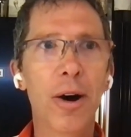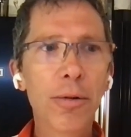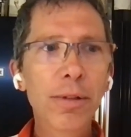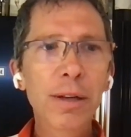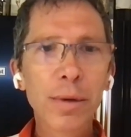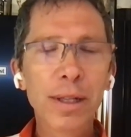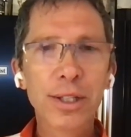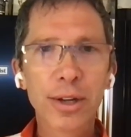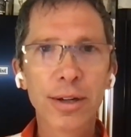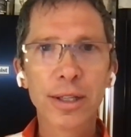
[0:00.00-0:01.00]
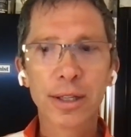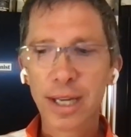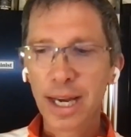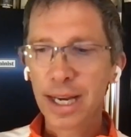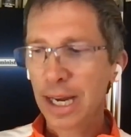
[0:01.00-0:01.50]
only really start to
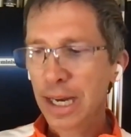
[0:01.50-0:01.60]
kick